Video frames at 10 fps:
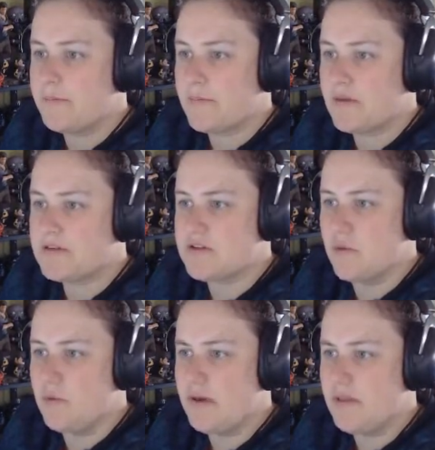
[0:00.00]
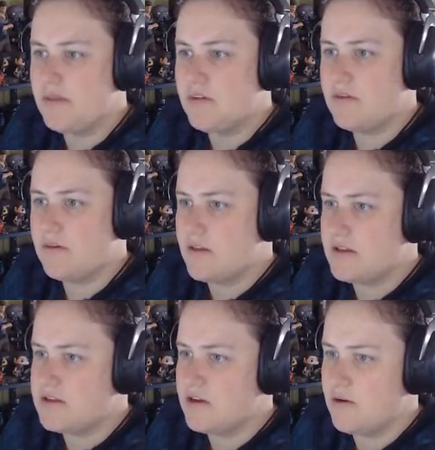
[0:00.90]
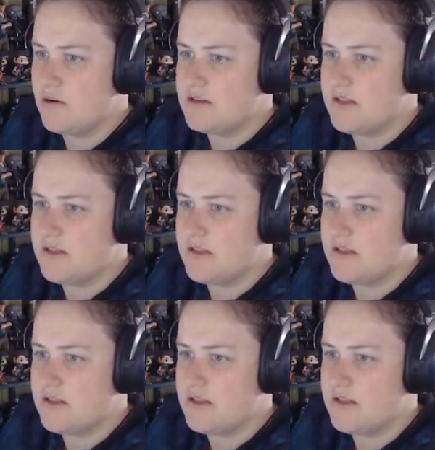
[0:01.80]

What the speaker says: Let's go width, let's go a slightly